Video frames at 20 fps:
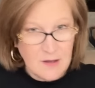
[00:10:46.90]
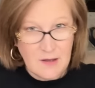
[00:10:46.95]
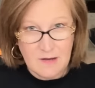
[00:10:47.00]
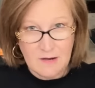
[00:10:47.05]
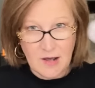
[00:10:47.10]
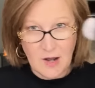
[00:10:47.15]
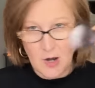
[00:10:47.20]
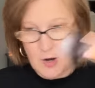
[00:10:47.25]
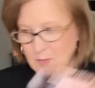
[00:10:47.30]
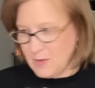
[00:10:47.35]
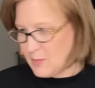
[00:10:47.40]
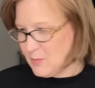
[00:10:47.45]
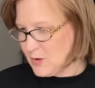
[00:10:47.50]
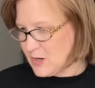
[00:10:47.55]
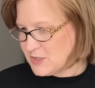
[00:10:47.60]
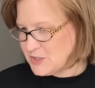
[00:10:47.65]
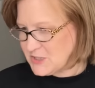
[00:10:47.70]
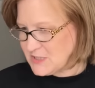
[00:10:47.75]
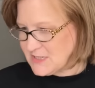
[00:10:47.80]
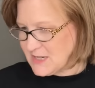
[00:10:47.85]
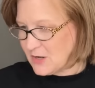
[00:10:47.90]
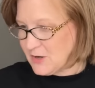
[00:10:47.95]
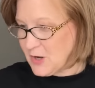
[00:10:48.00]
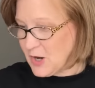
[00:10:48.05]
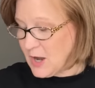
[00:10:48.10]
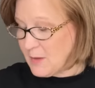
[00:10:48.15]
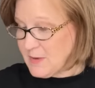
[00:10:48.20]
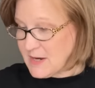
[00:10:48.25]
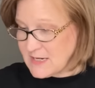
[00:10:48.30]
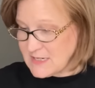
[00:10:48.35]
got all my brushes down here.
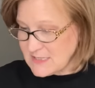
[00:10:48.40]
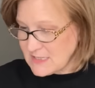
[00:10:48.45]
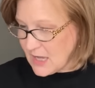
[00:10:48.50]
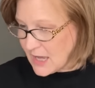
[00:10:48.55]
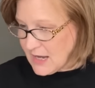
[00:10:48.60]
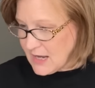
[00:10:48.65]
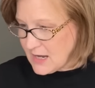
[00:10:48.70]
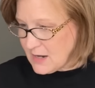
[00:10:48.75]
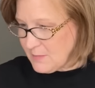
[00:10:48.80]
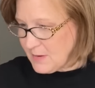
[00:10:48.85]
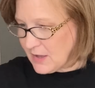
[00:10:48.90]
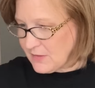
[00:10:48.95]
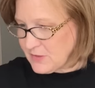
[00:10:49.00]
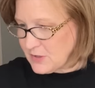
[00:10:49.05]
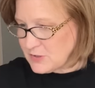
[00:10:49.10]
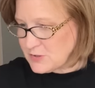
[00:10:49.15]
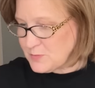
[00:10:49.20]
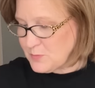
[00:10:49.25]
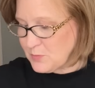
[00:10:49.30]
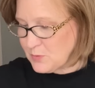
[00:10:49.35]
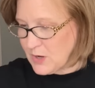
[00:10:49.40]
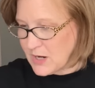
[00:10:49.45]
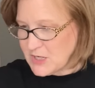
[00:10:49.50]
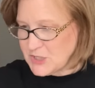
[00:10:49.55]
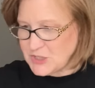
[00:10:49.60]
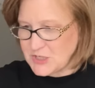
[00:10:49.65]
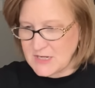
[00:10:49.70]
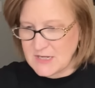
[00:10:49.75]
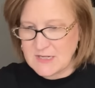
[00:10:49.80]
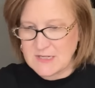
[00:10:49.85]
I'm excited about those
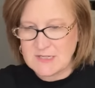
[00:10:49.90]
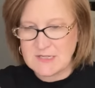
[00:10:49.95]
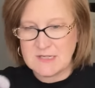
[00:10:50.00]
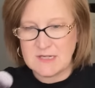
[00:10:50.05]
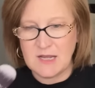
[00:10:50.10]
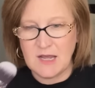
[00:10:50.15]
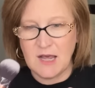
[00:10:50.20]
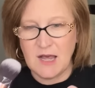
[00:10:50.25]
brushes.